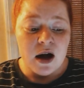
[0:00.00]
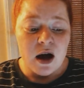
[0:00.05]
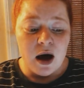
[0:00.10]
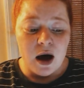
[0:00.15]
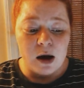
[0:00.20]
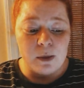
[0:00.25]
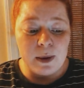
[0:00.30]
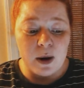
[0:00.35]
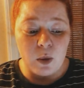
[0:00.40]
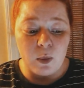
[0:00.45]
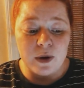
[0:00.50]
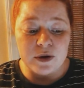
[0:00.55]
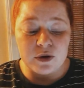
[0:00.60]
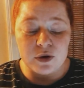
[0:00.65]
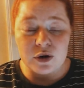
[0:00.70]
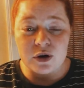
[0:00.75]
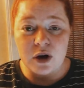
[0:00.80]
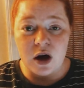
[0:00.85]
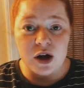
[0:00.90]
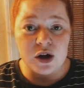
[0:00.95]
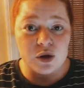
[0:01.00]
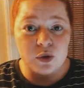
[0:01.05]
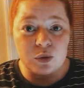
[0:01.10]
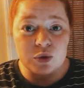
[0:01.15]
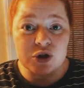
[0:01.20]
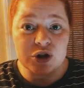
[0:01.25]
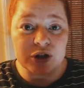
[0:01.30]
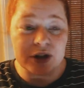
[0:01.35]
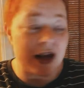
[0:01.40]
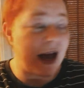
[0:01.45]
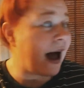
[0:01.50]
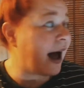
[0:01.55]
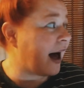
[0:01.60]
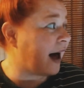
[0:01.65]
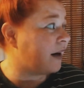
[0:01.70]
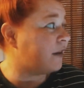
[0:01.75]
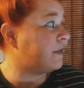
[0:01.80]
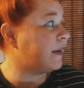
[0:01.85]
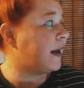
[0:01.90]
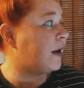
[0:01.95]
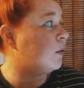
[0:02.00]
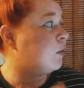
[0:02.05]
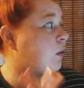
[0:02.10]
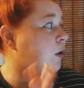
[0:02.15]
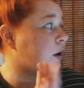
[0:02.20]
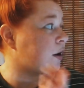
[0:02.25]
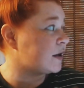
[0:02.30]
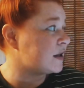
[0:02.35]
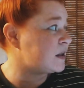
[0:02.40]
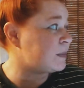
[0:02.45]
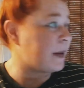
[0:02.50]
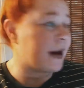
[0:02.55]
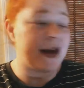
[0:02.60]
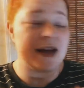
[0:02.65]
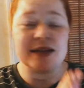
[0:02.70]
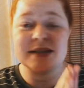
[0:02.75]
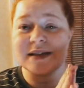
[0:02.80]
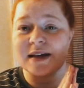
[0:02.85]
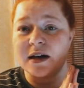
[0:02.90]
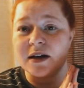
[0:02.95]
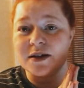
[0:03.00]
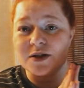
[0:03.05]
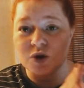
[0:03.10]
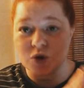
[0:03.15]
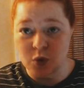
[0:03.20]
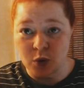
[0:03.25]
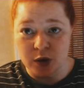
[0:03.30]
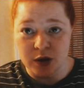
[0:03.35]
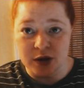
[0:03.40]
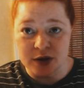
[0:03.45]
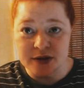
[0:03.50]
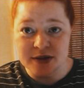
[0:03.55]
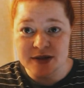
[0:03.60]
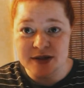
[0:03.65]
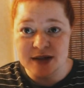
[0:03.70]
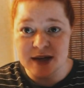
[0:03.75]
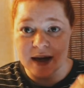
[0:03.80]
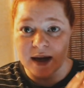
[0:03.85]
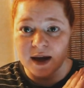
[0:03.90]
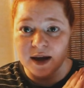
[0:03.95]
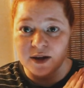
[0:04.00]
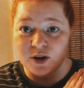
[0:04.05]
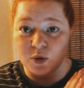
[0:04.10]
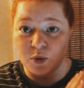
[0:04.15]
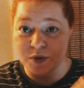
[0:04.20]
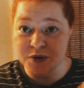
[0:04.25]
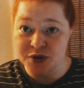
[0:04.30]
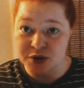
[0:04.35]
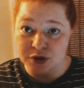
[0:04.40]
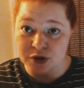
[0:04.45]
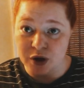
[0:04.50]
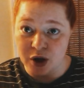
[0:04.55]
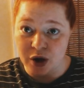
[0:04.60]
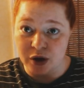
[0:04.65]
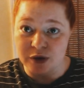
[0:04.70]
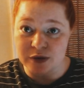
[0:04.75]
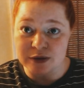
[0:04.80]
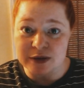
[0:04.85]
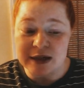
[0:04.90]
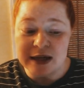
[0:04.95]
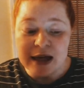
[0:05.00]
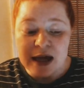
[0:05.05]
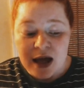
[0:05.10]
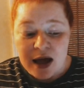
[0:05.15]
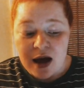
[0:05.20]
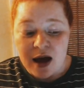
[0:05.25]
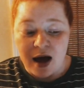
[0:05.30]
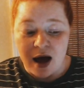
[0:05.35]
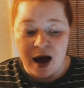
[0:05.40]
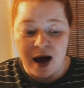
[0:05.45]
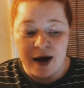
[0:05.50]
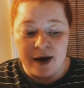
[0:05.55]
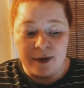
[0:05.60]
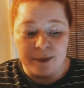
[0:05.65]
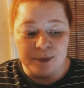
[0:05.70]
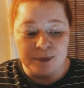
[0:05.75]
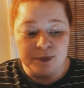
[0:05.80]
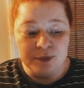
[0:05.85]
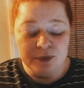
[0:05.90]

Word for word: about whether or not you should have a workspace that is yours and yours alone, um,